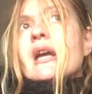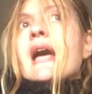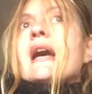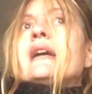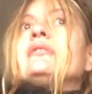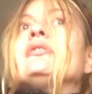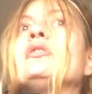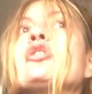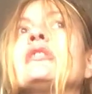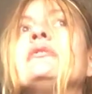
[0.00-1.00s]
and a
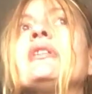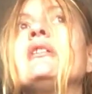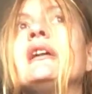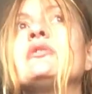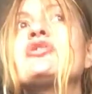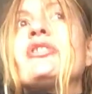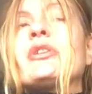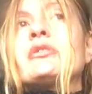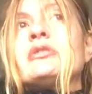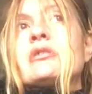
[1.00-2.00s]
lot of energies are
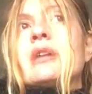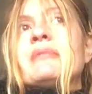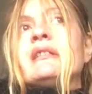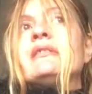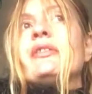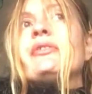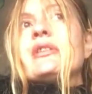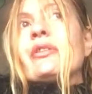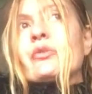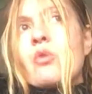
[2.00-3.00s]
going to come in. This
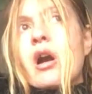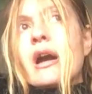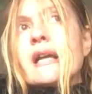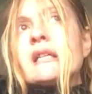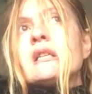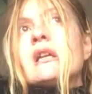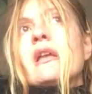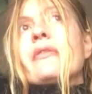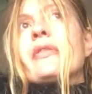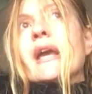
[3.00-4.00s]
is why
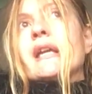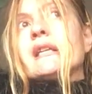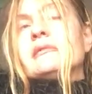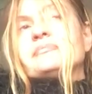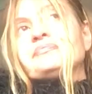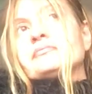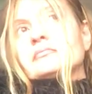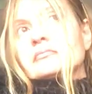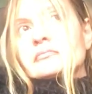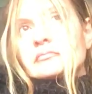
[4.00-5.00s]
they
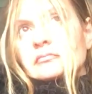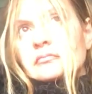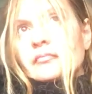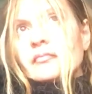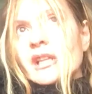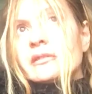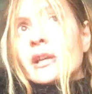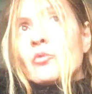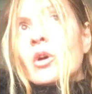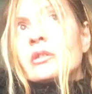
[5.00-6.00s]

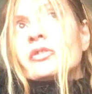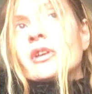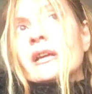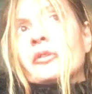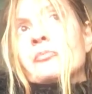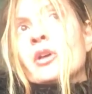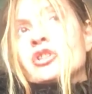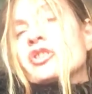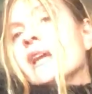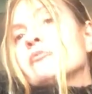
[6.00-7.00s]
want as
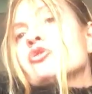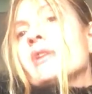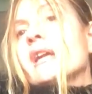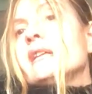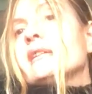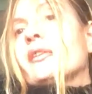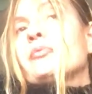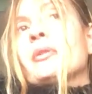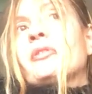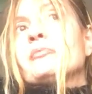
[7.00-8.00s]
much chemtrailing as
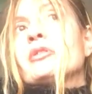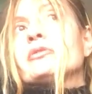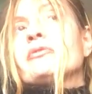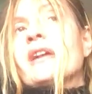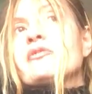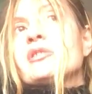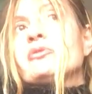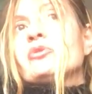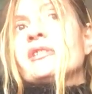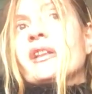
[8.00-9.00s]
possible on the 5G
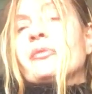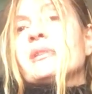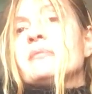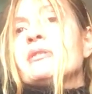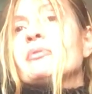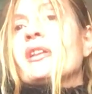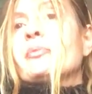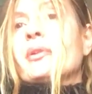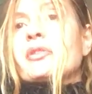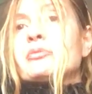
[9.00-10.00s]
to kill as many people as
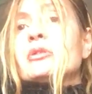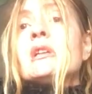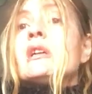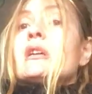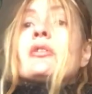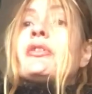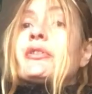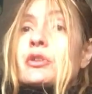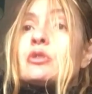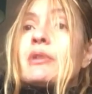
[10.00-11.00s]
possible, because it's
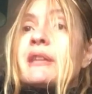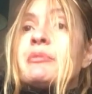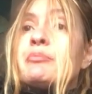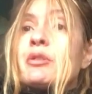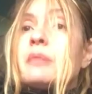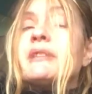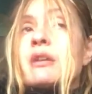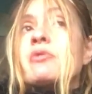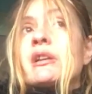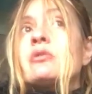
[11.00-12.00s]
going to wake people up.
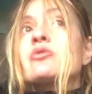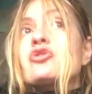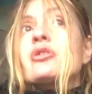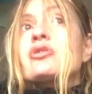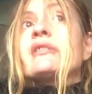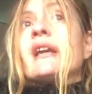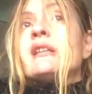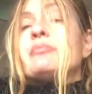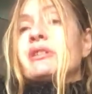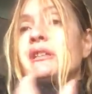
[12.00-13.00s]
That Great Conjunction,
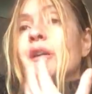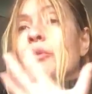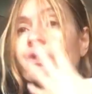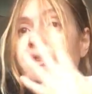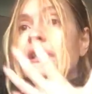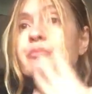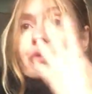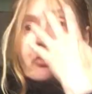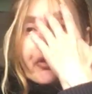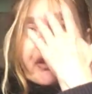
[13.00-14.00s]
anybody that was unable
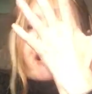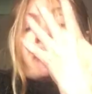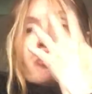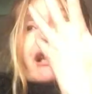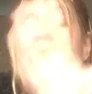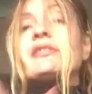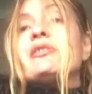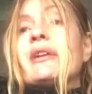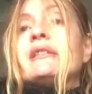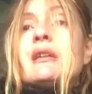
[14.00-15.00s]
to see it will
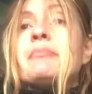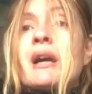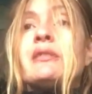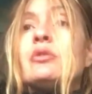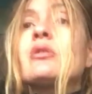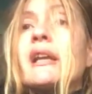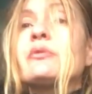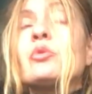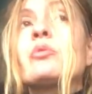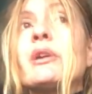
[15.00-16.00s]
activate their pineal
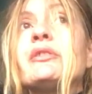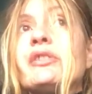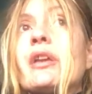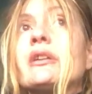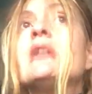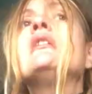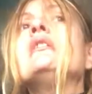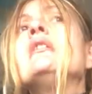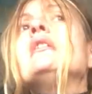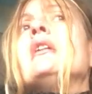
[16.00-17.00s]
gland one way or the other.
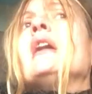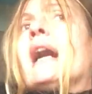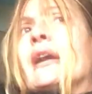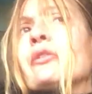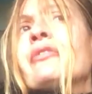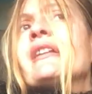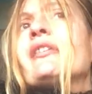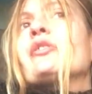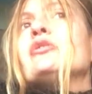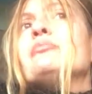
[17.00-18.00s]
I don't think
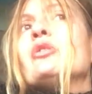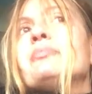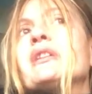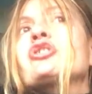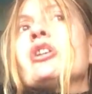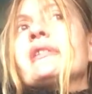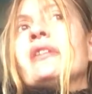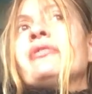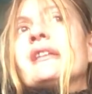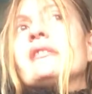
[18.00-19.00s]
it's going to be a big shock. I
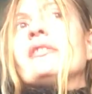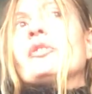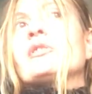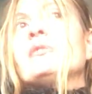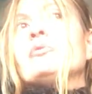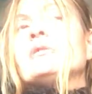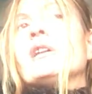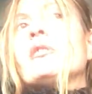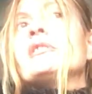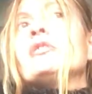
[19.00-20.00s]
think
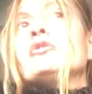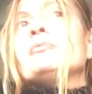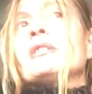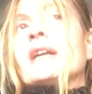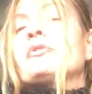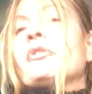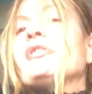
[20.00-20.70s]
they're only going to be allowed to